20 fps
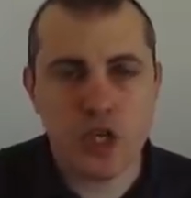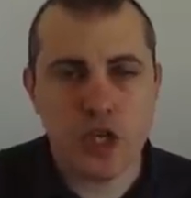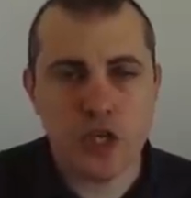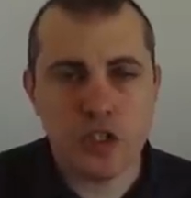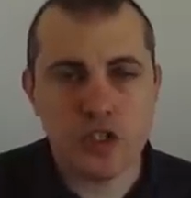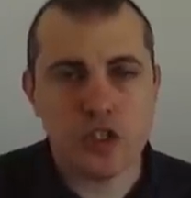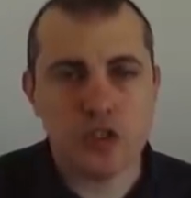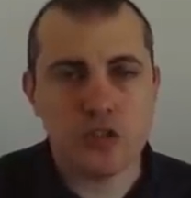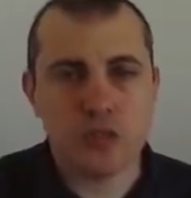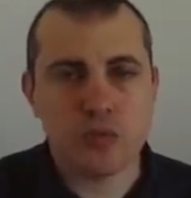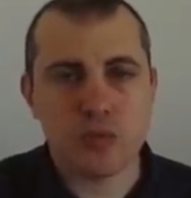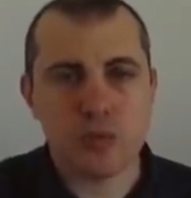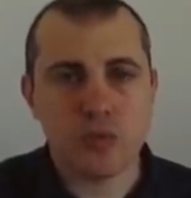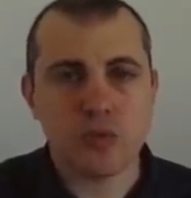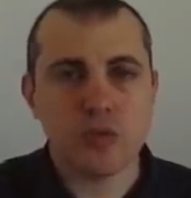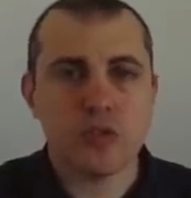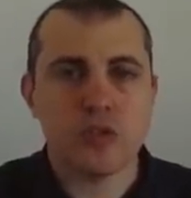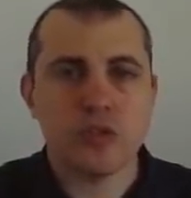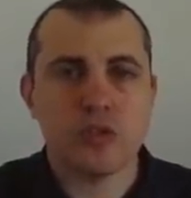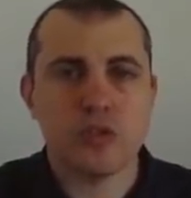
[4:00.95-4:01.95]
changing the
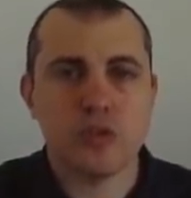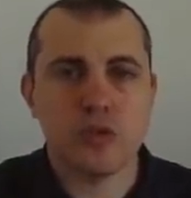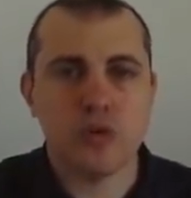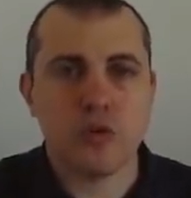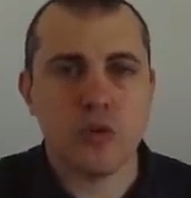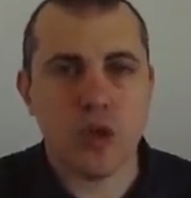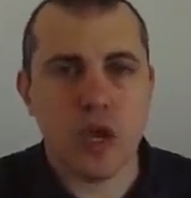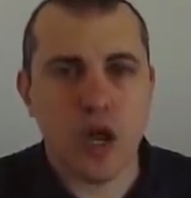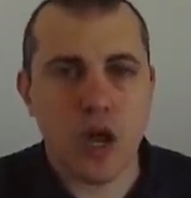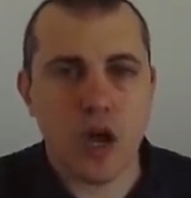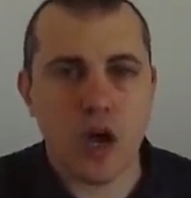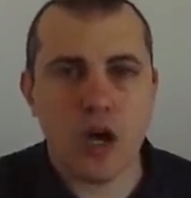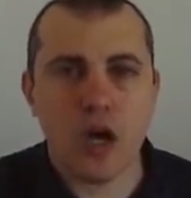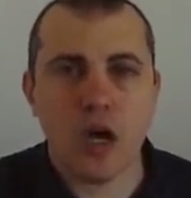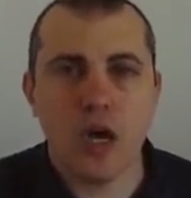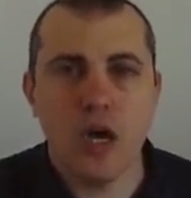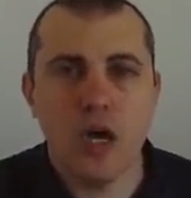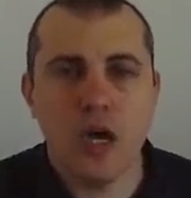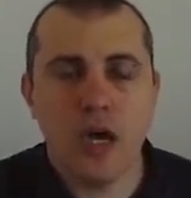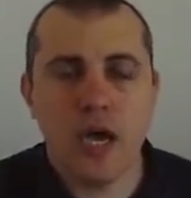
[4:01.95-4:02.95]
rules as you go along,
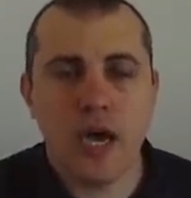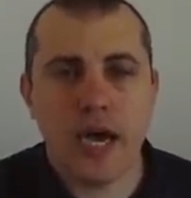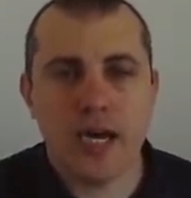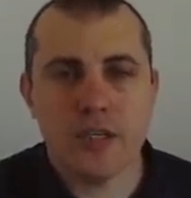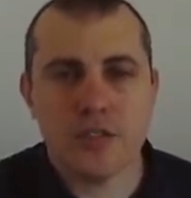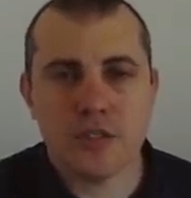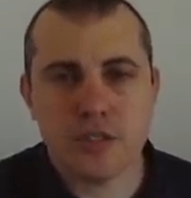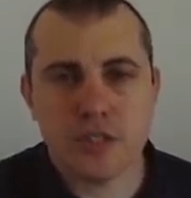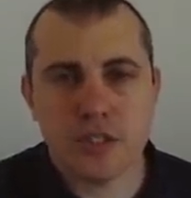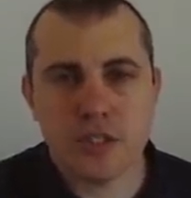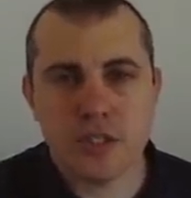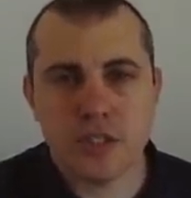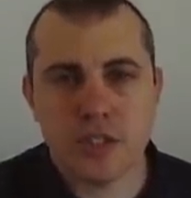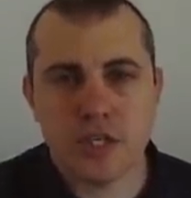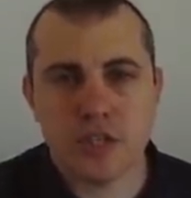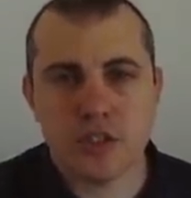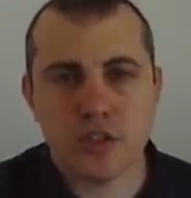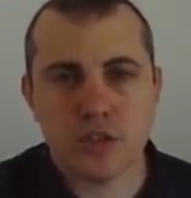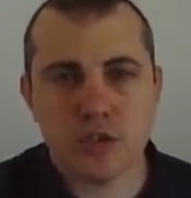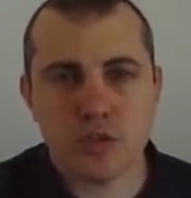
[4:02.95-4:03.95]
as the
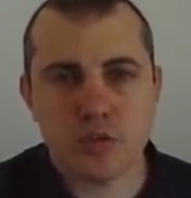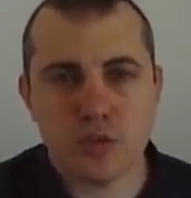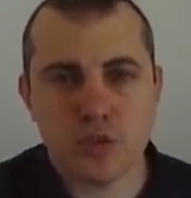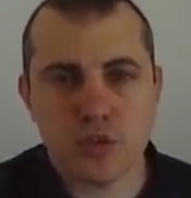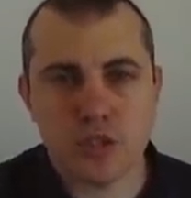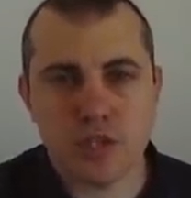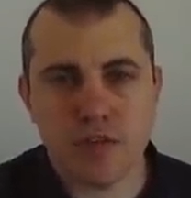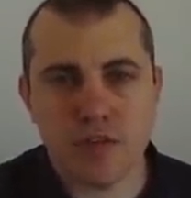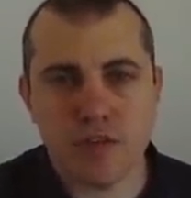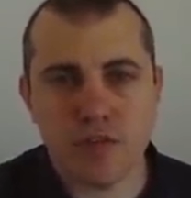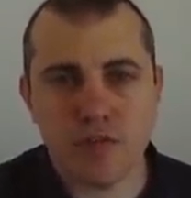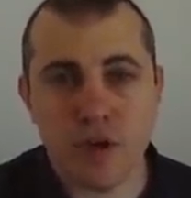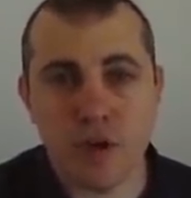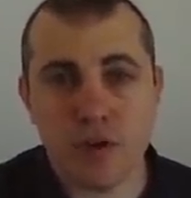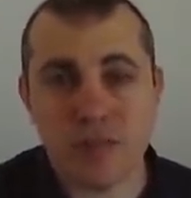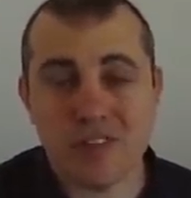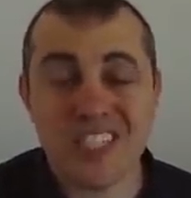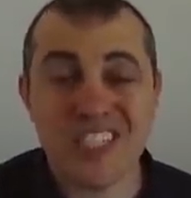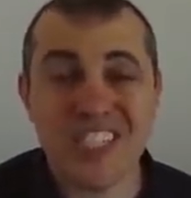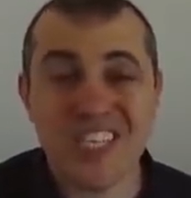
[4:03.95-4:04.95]
consensus rules have
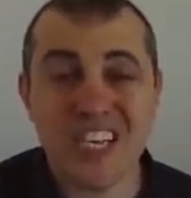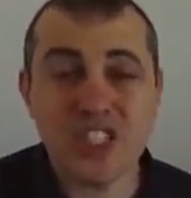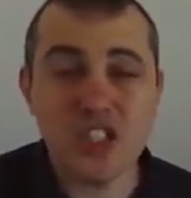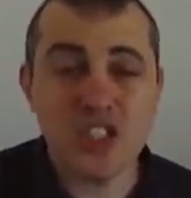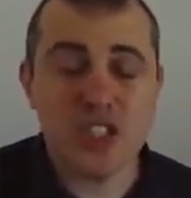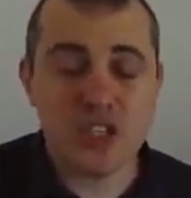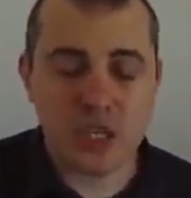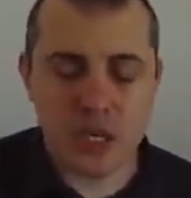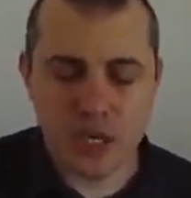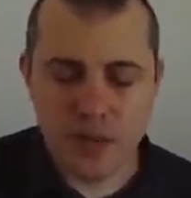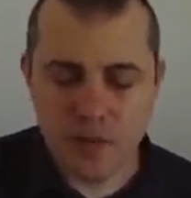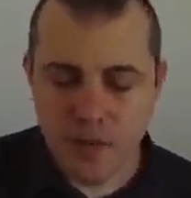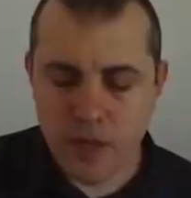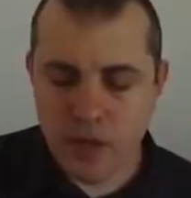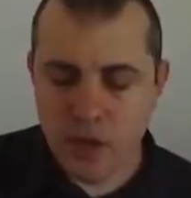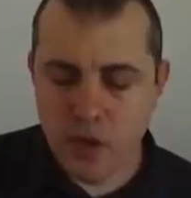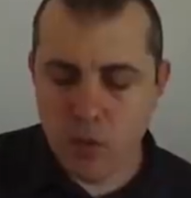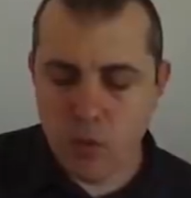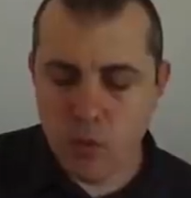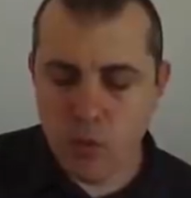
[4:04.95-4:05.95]
evolved. Essentially,
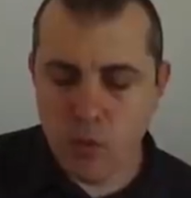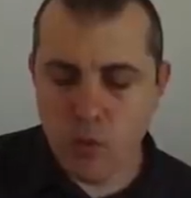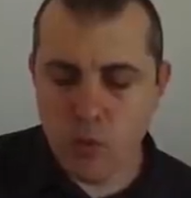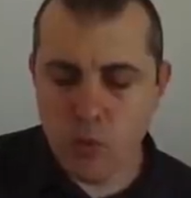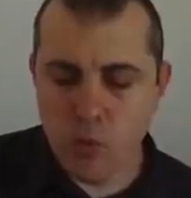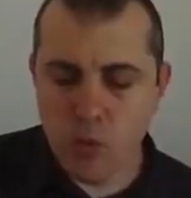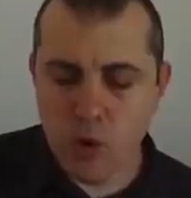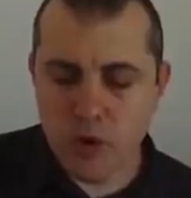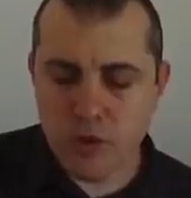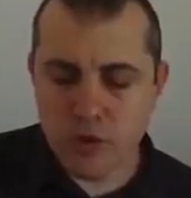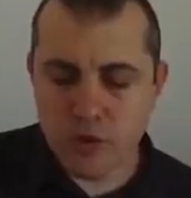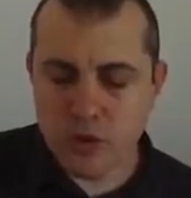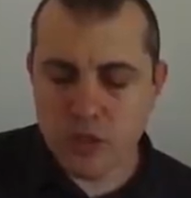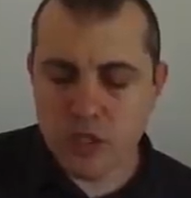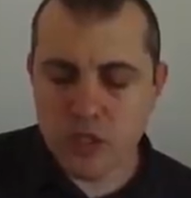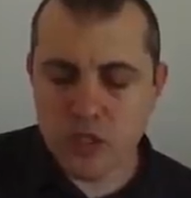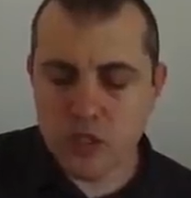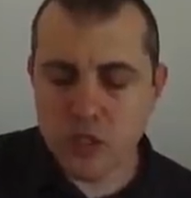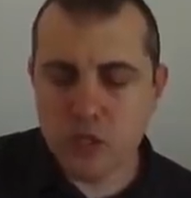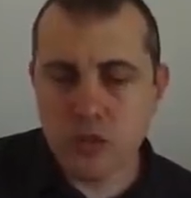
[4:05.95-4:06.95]
what
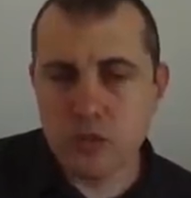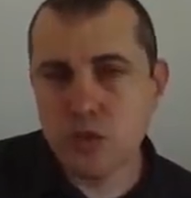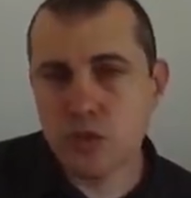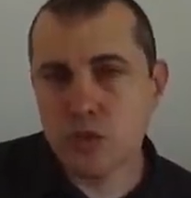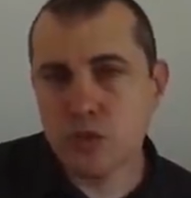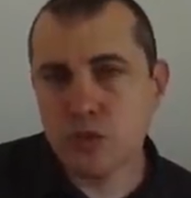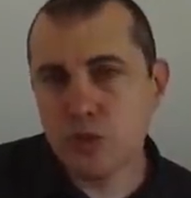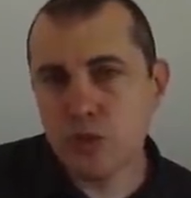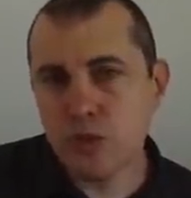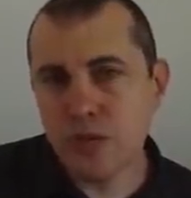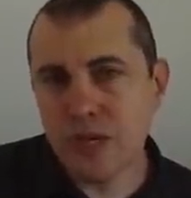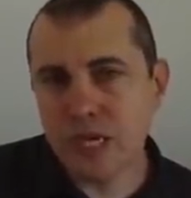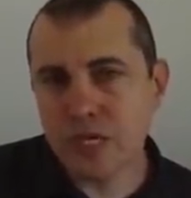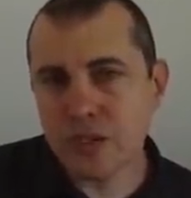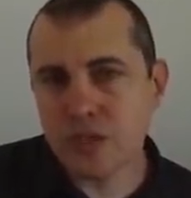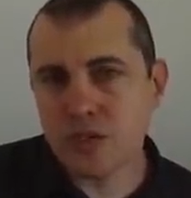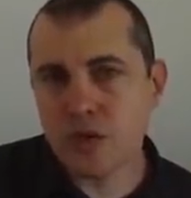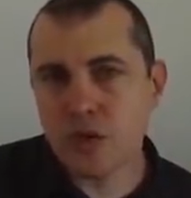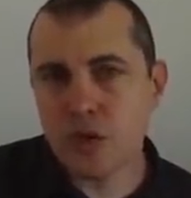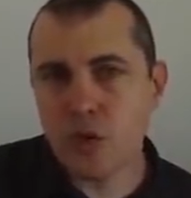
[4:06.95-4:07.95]
these nodes are doing
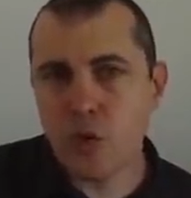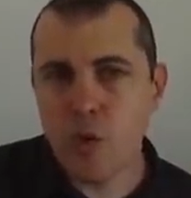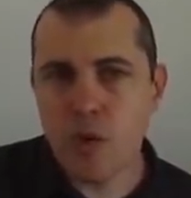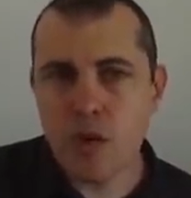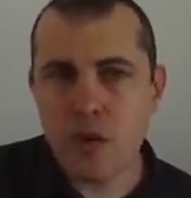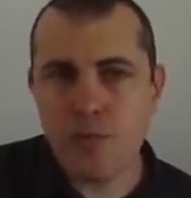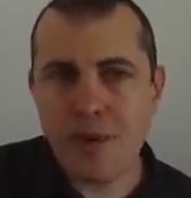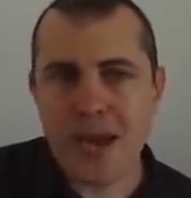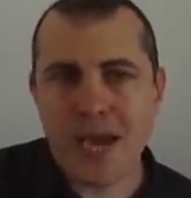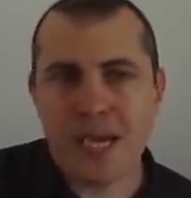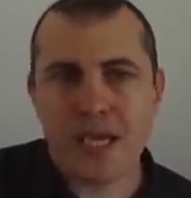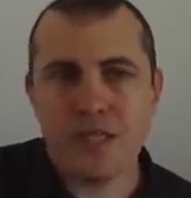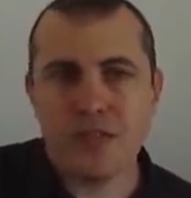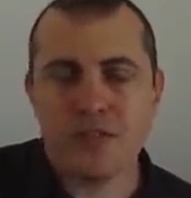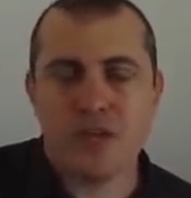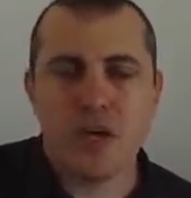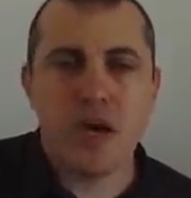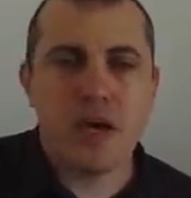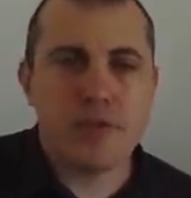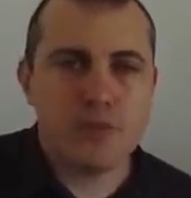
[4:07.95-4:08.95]
is they're going back
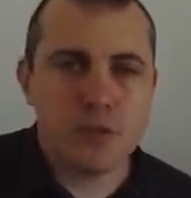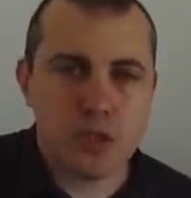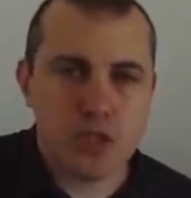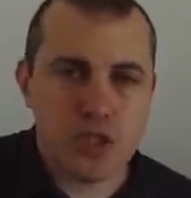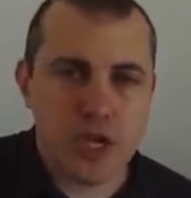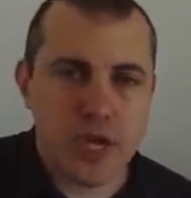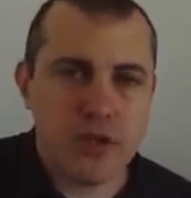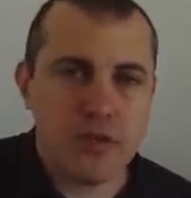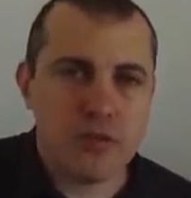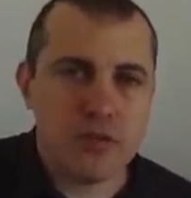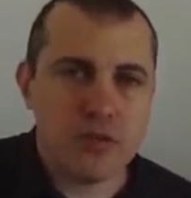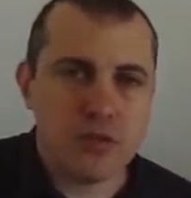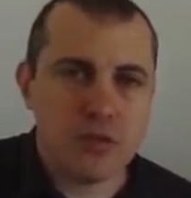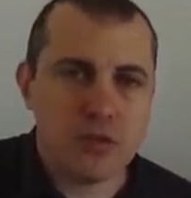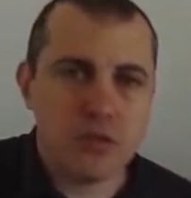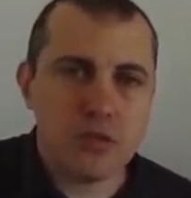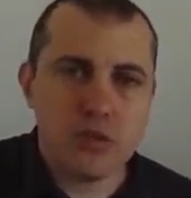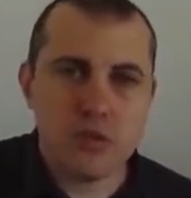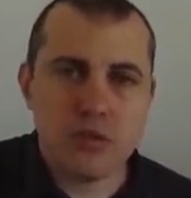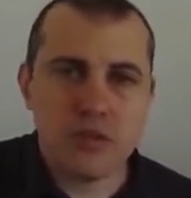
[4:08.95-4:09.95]
in time to January
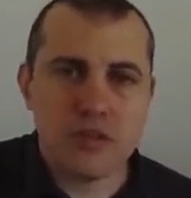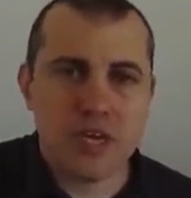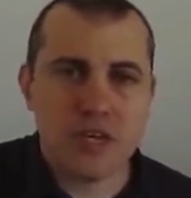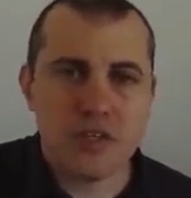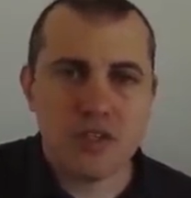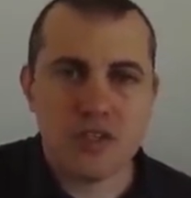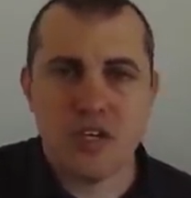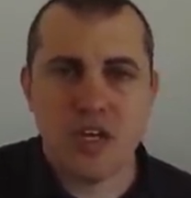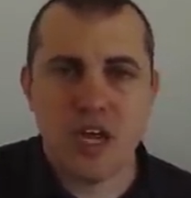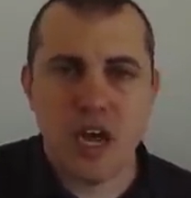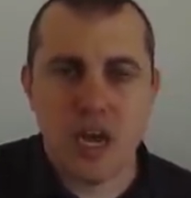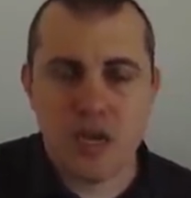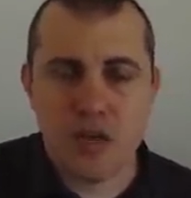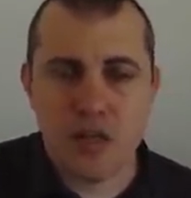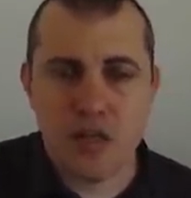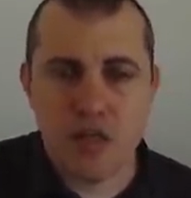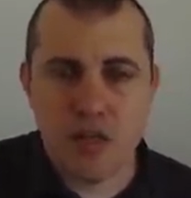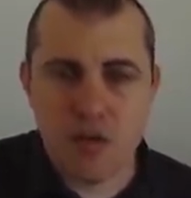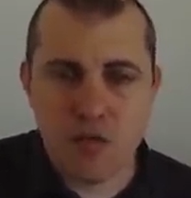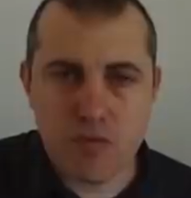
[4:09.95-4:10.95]
3rd, 2009,
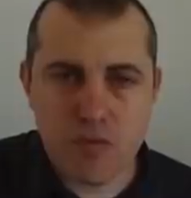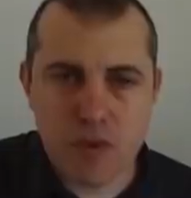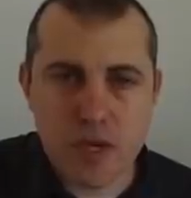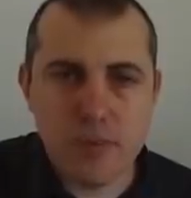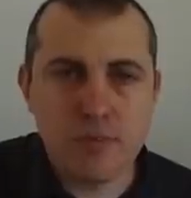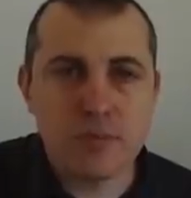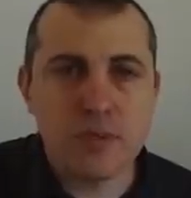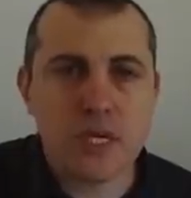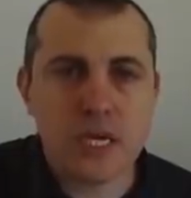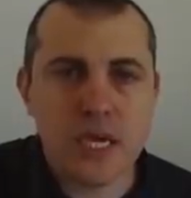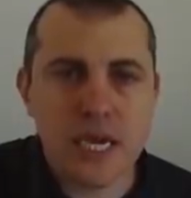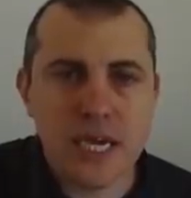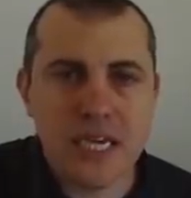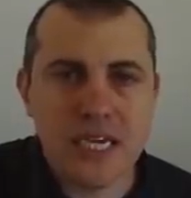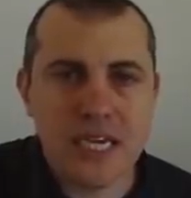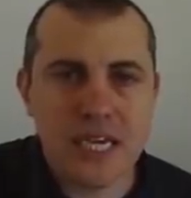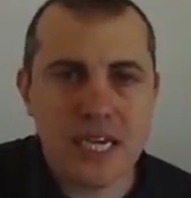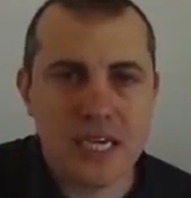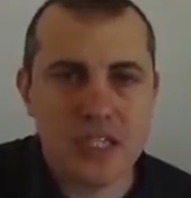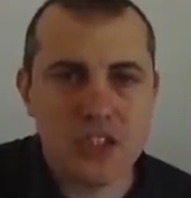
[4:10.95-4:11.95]
and they're
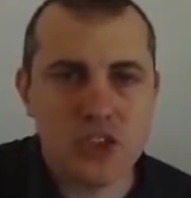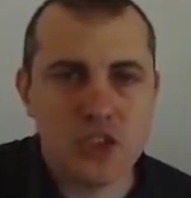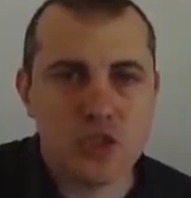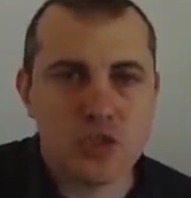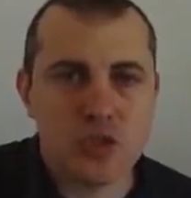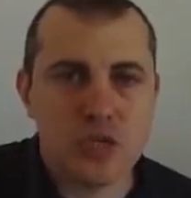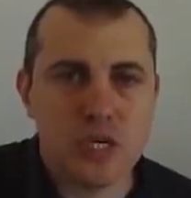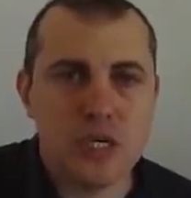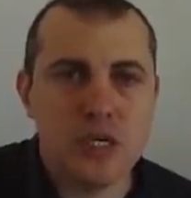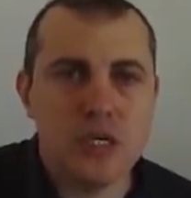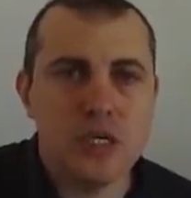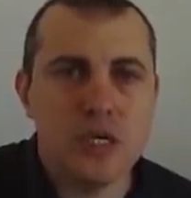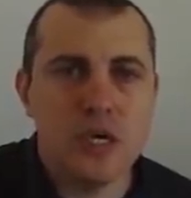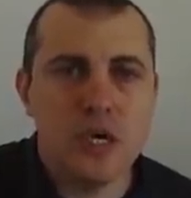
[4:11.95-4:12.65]
replaying history